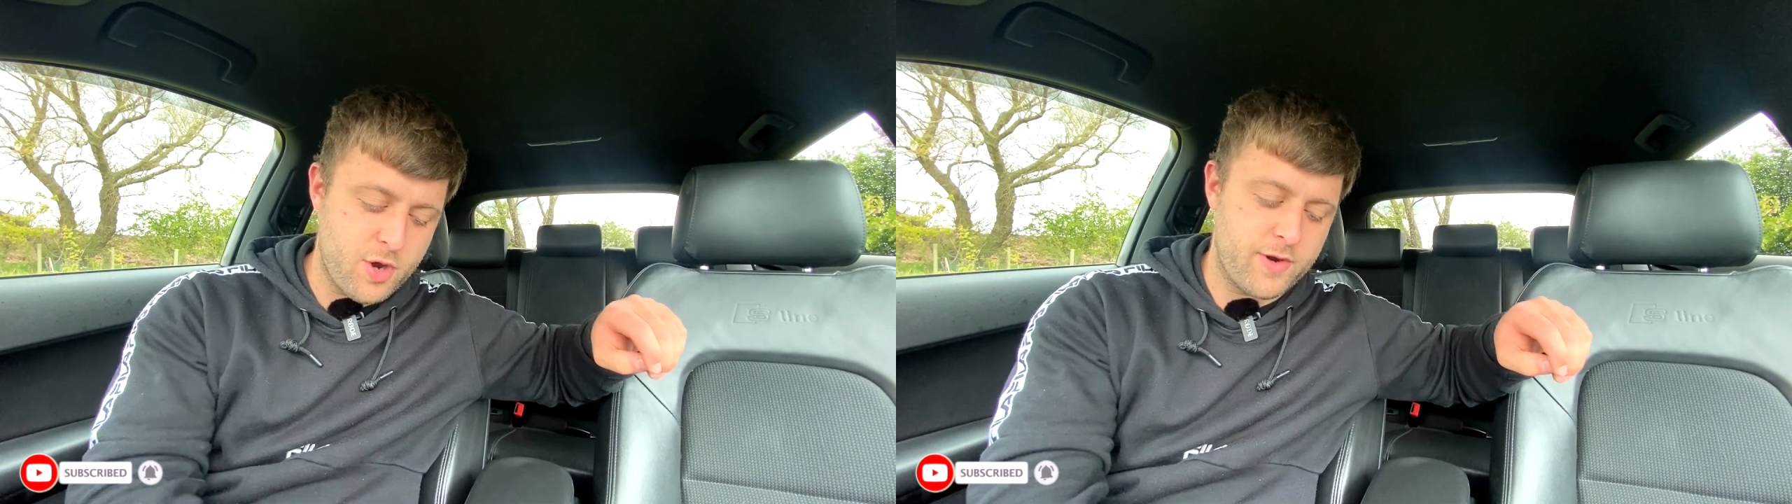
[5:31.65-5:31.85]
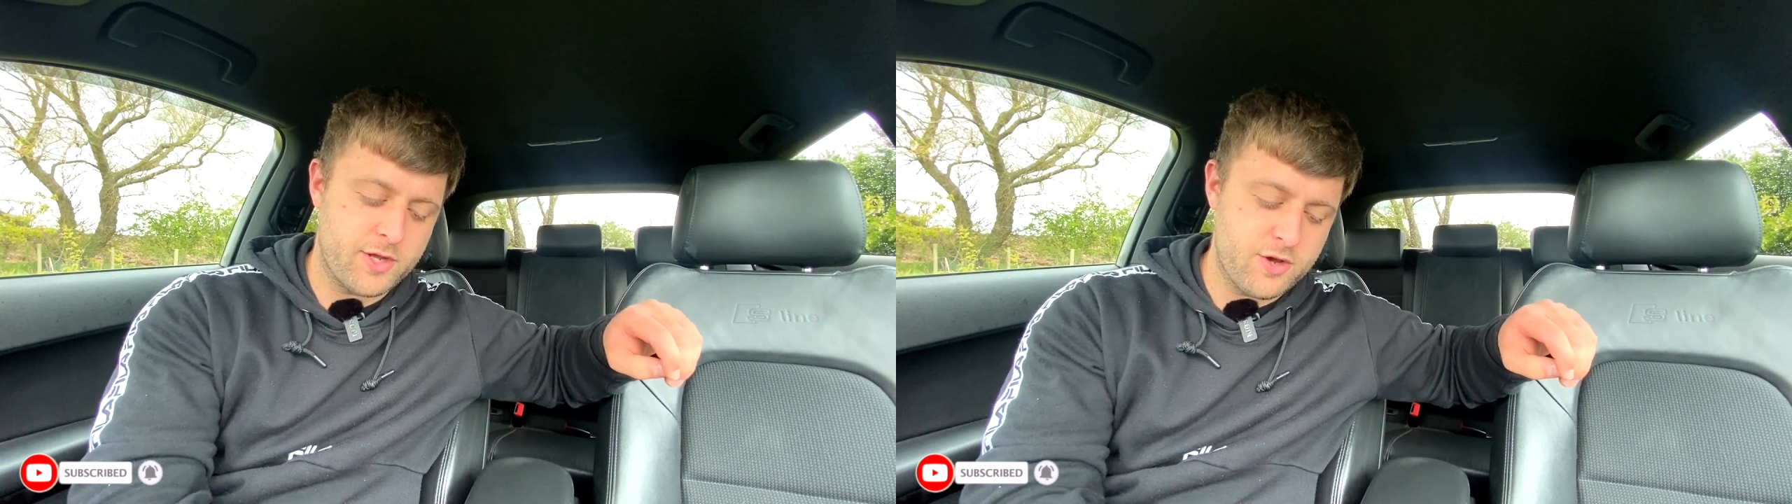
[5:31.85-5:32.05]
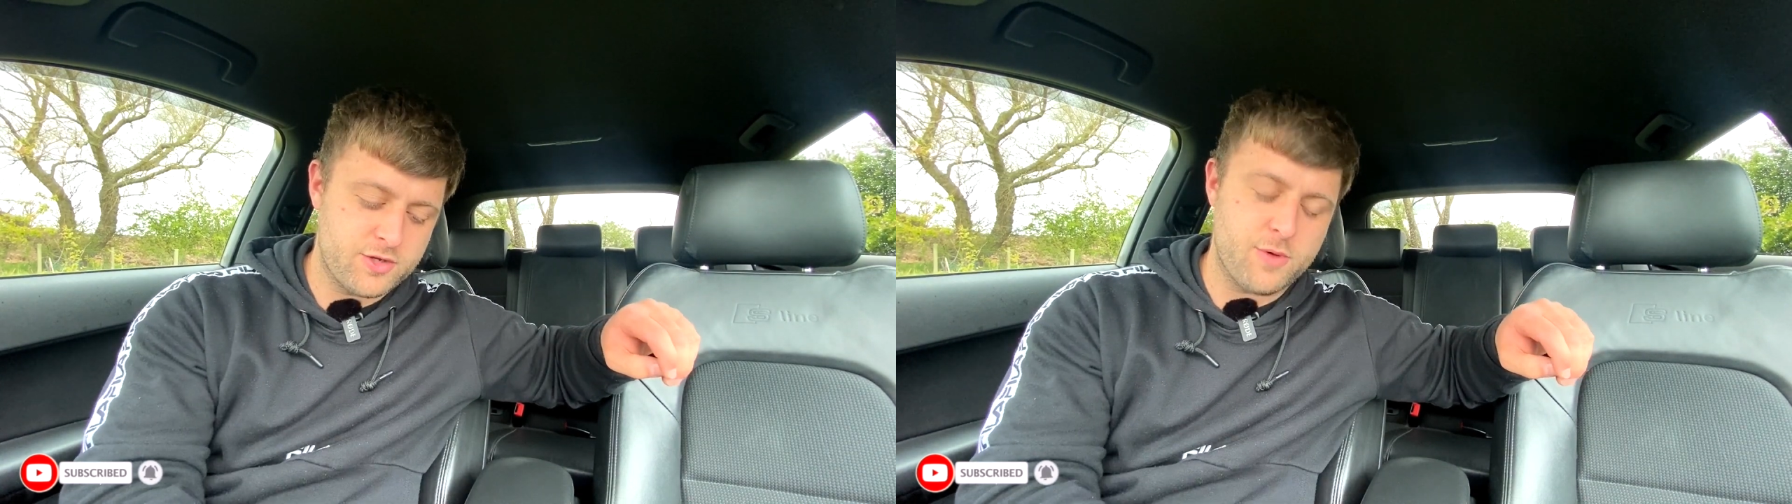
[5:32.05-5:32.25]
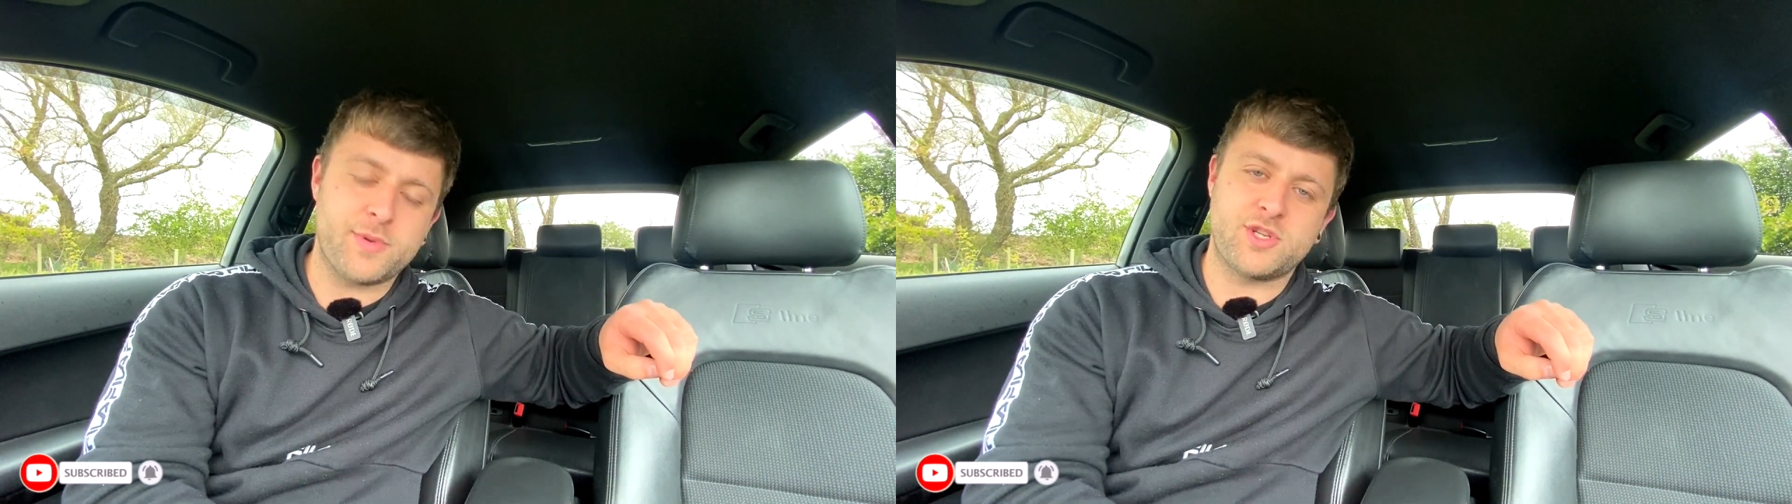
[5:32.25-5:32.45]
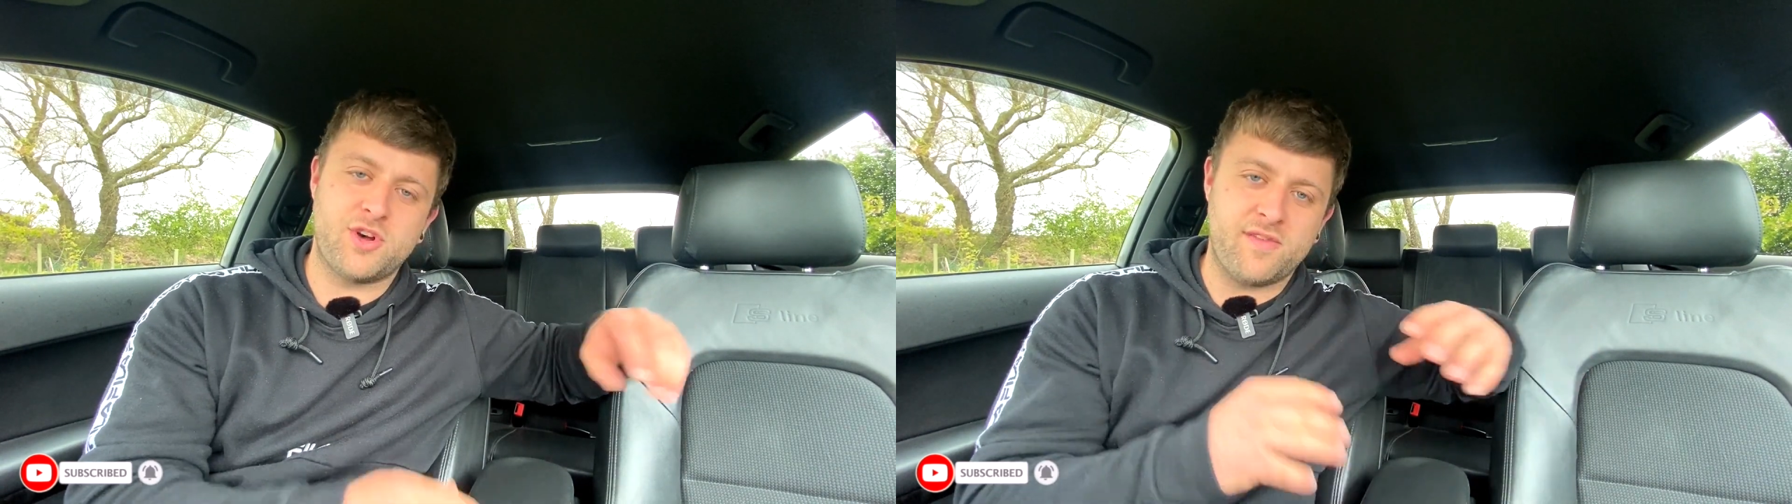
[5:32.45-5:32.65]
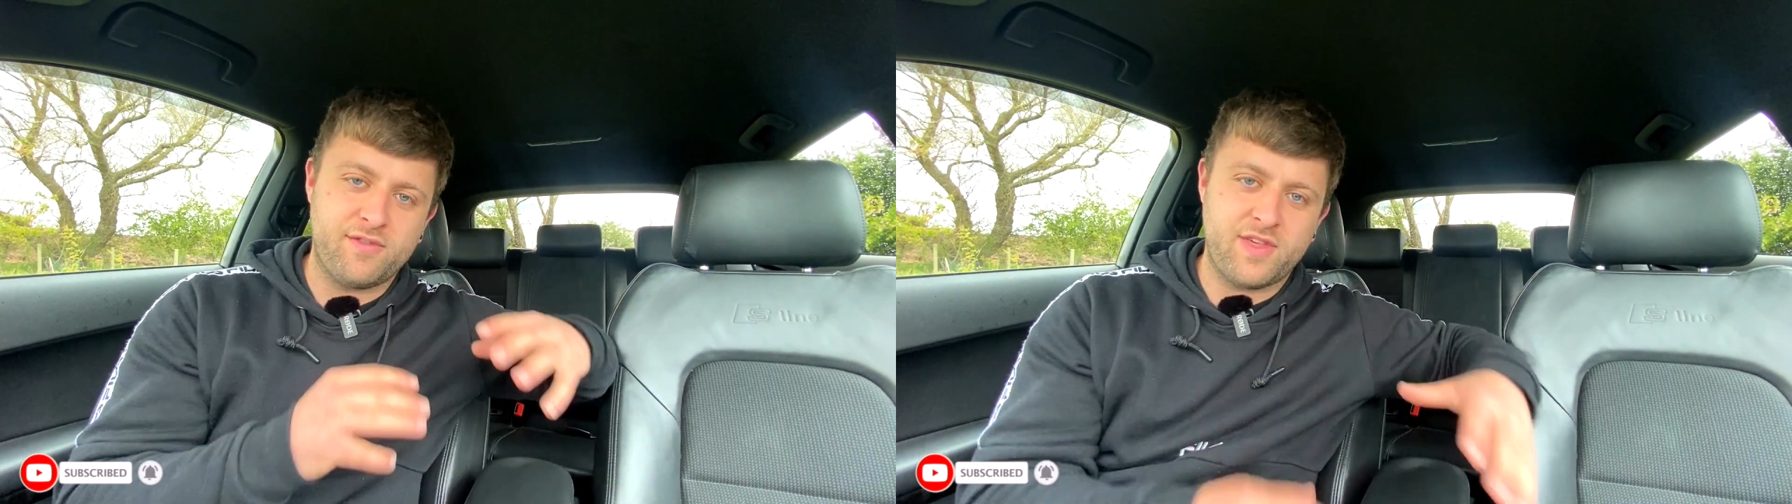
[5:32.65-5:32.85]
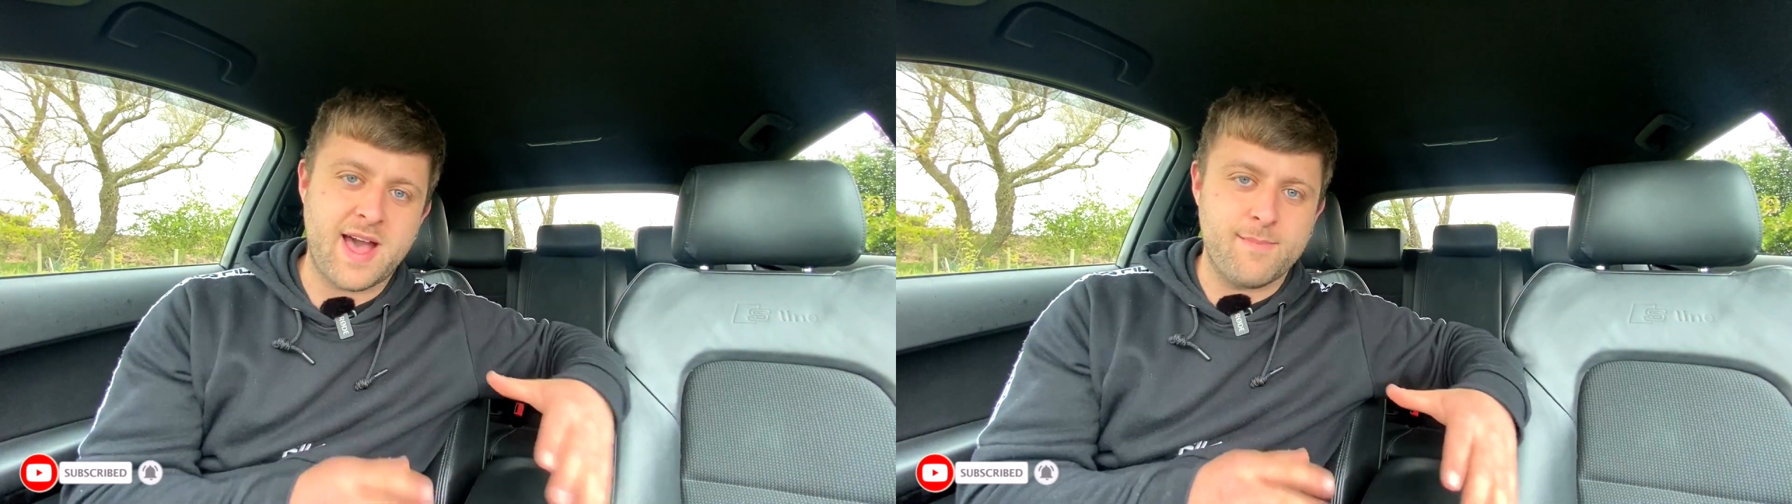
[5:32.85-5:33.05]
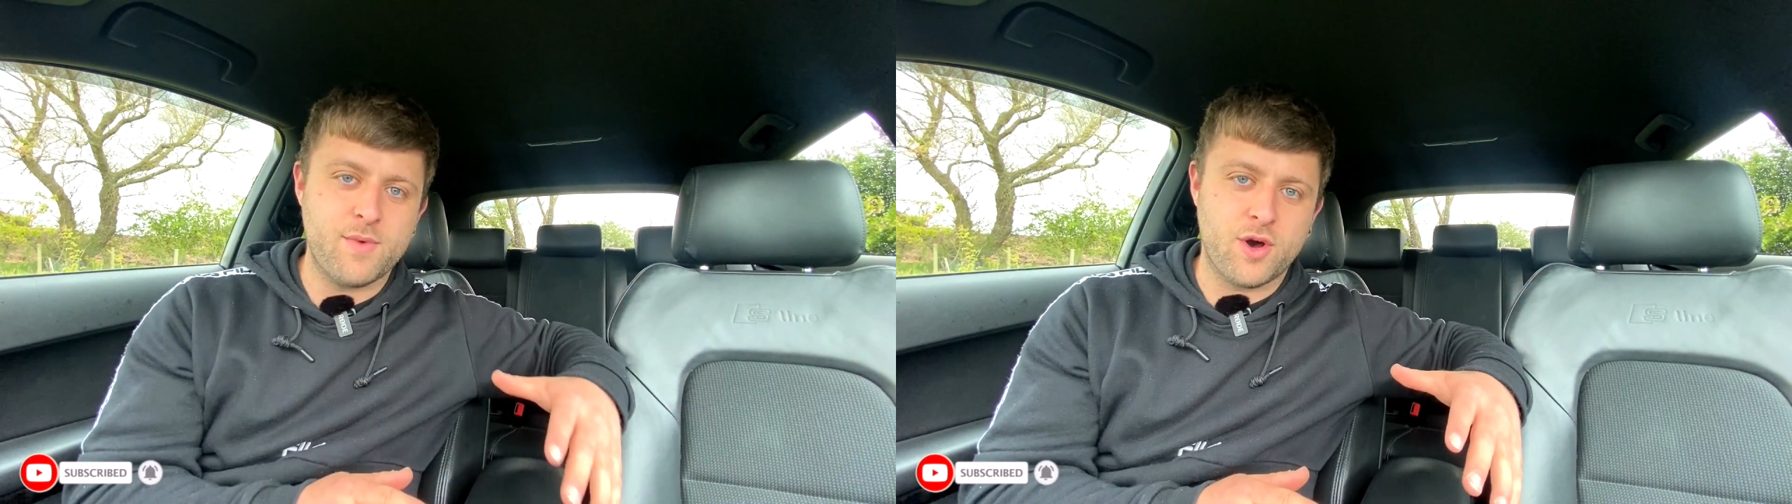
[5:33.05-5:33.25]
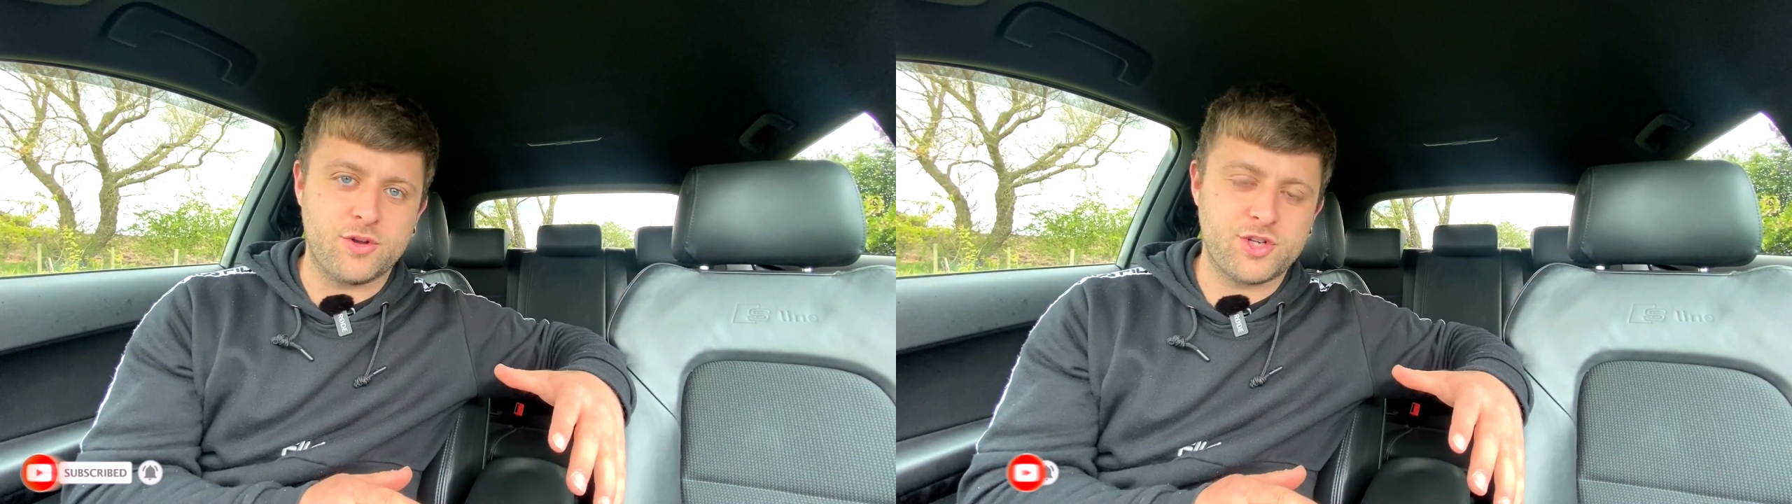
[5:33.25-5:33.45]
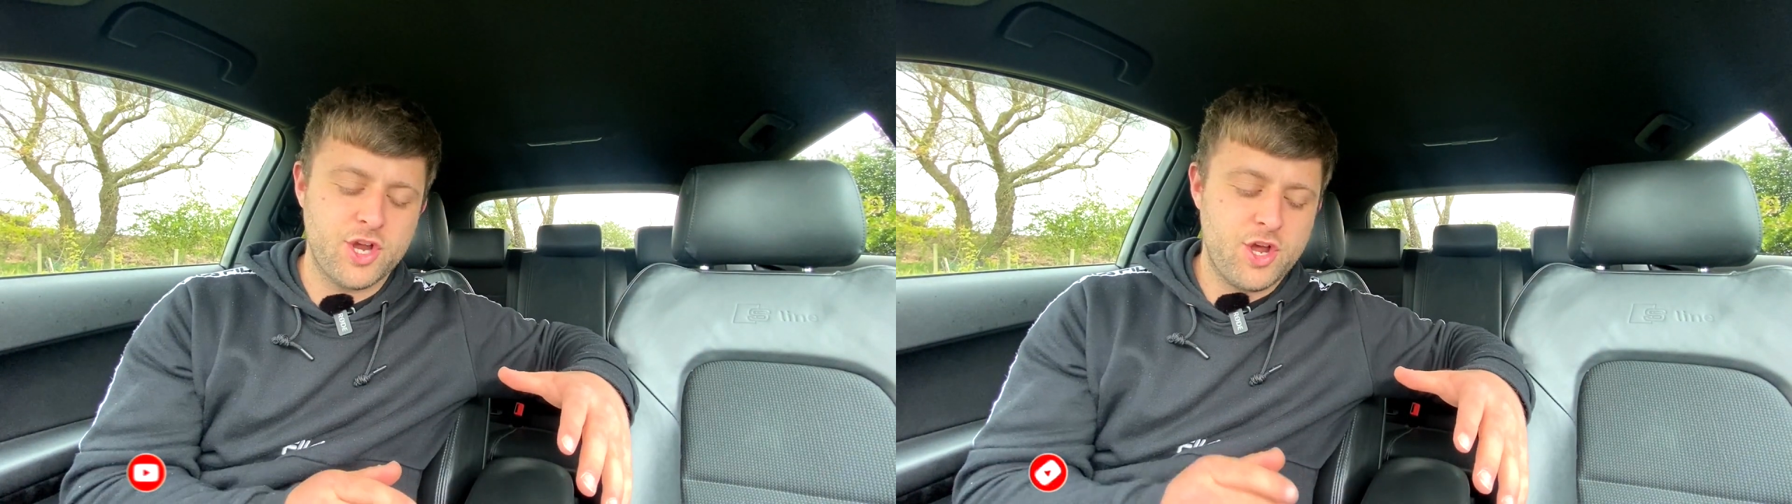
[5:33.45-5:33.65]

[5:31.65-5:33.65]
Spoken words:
or it goes up sort of that much,